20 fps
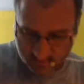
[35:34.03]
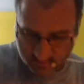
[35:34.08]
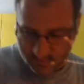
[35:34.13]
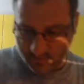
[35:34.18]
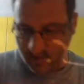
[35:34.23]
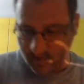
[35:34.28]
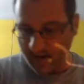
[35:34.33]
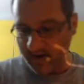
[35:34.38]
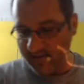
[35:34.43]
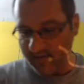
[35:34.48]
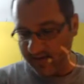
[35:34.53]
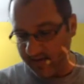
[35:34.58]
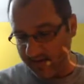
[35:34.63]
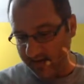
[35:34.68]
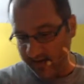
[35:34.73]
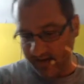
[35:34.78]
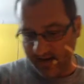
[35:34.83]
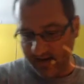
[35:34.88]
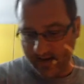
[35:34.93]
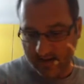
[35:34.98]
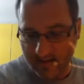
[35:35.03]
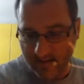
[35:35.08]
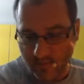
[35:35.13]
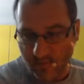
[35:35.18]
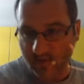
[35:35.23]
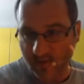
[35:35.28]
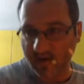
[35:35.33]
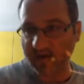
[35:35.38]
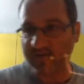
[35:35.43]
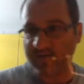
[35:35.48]
We don't have any
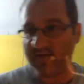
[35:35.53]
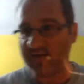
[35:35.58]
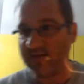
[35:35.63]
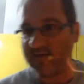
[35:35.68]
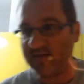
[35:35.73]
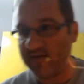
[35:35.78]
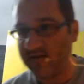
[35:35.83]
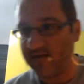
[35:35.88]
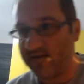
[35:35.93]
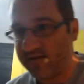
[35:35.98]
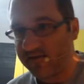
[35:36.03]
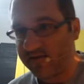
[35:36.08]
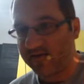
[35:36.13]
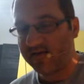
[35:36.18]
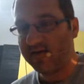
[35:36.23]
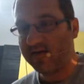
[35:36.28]
more left after this.